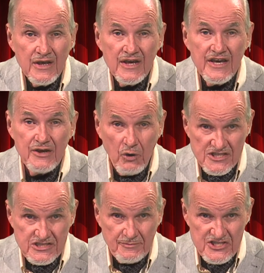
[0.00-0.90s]
he
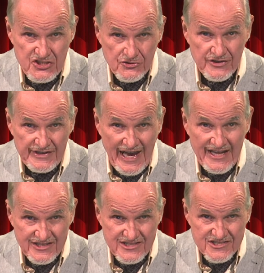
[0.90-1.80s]
wants to be certain
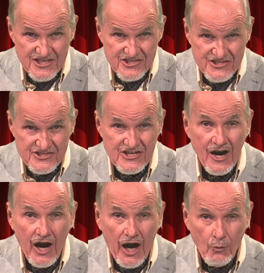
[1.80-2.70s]
any decisions
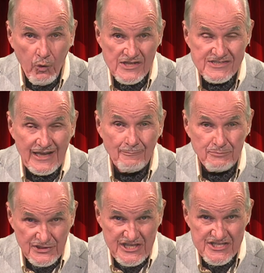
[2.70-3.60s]
are ones that
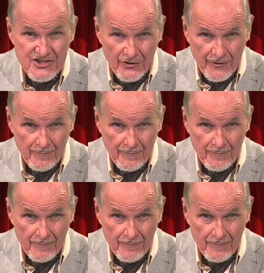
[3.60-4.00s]
please her.